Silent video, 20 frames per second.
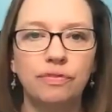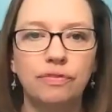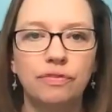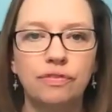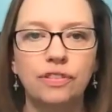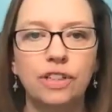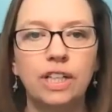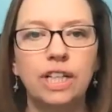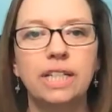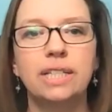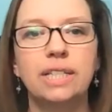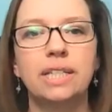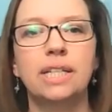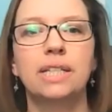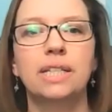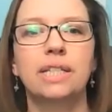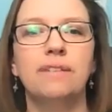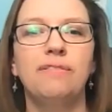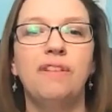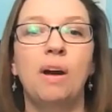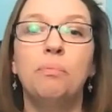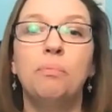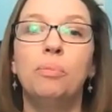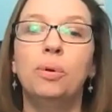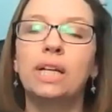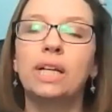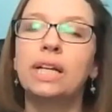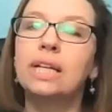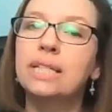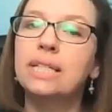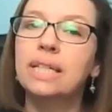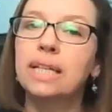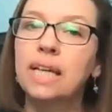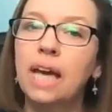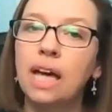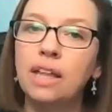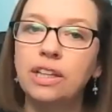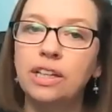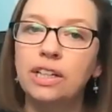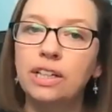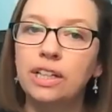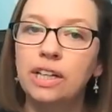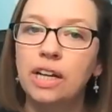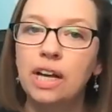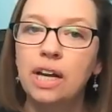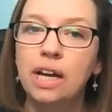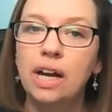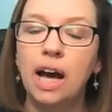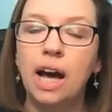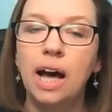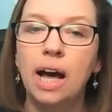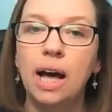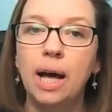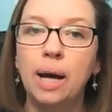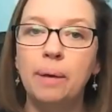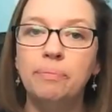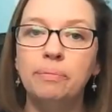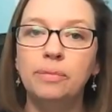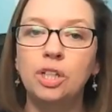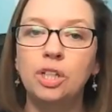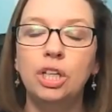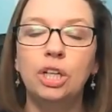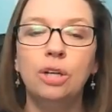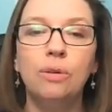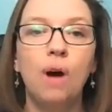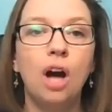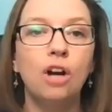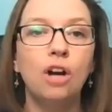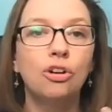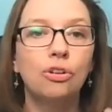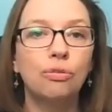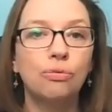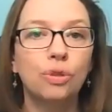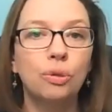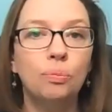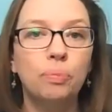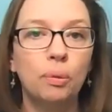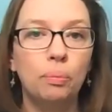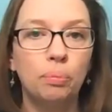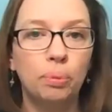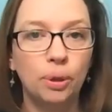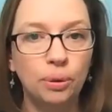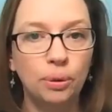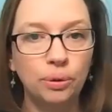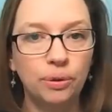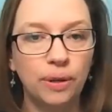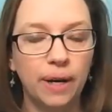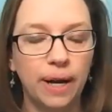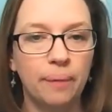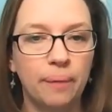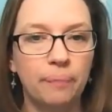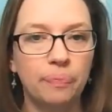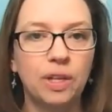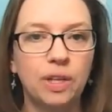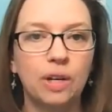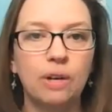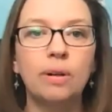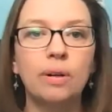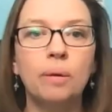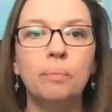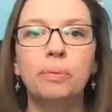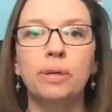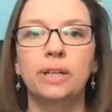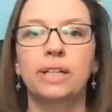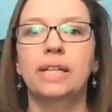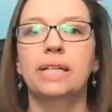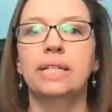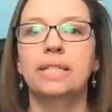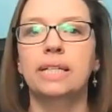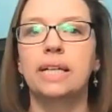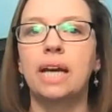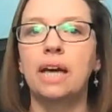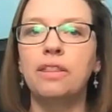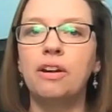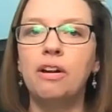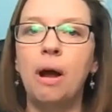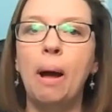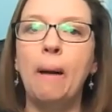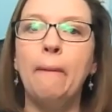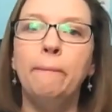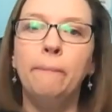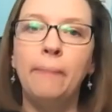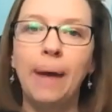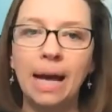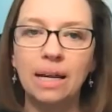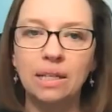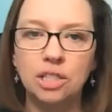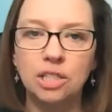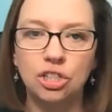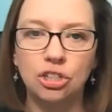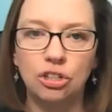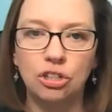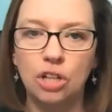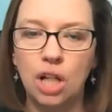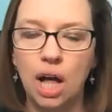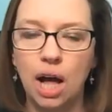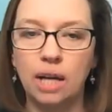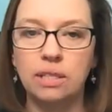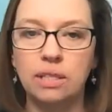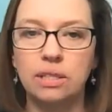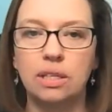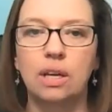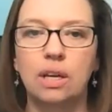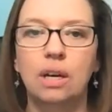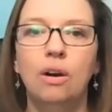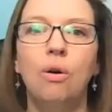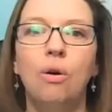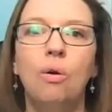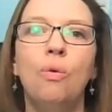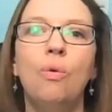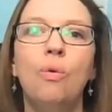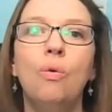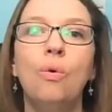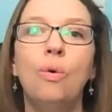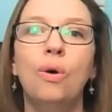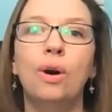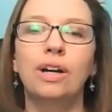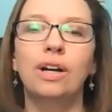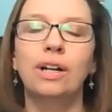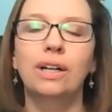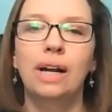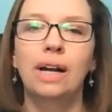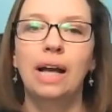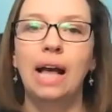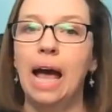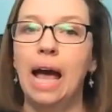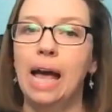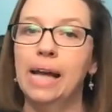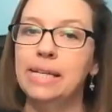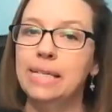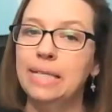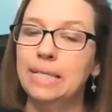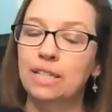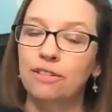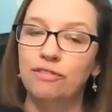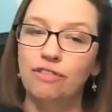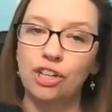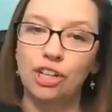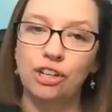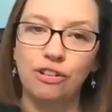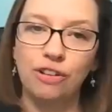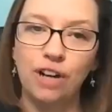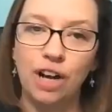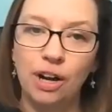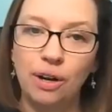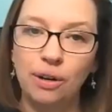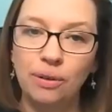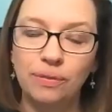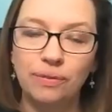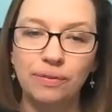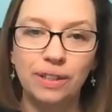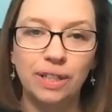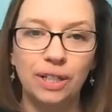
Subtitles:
For instance, if I'm putting together, a group program, or I'm putting together a masterclass, or I need to figure out,